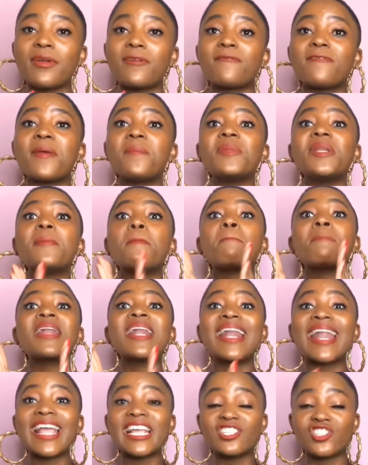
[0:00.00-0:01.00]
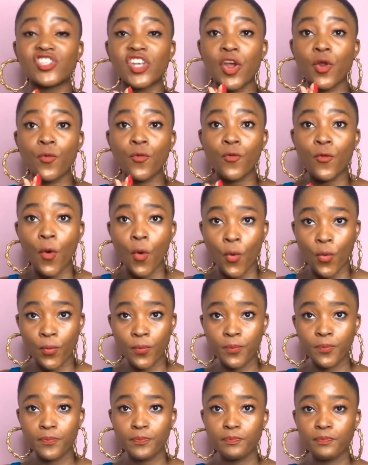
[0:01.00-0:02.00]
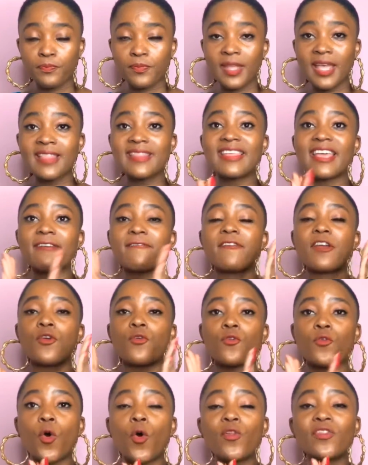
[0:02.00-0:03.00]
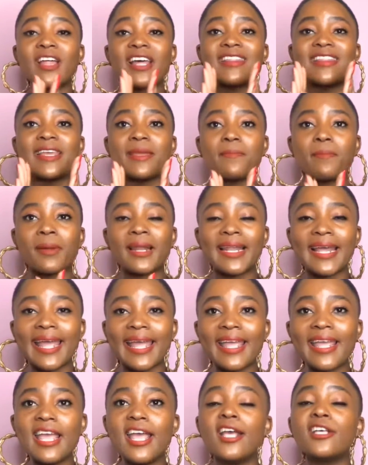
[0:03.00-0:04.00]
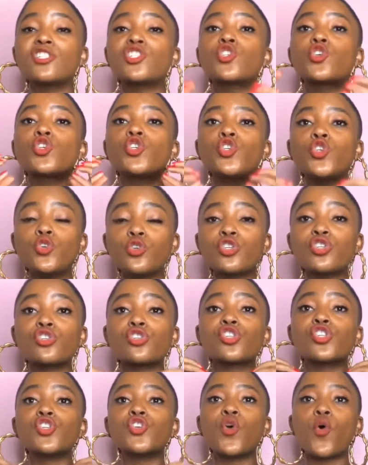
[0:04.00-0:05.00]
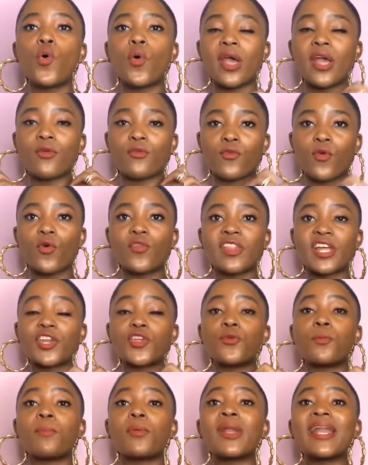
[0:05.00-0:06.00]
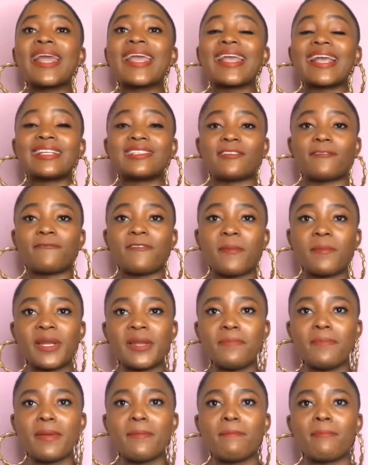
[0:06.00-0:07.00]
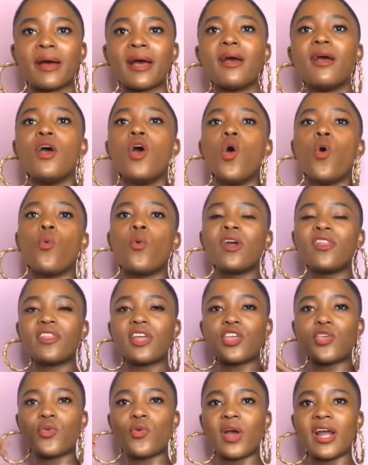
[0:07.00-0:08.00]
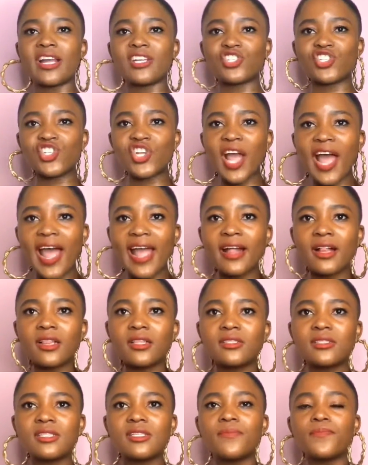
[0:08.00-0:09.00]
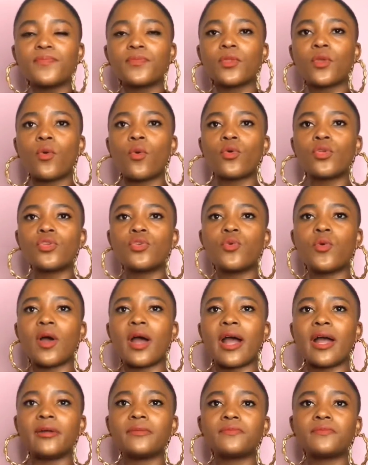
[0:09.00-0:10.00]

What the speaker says: family plays a role. They have a role that they play, so you should know a role that you play as a family member. Whether you are a child, or you are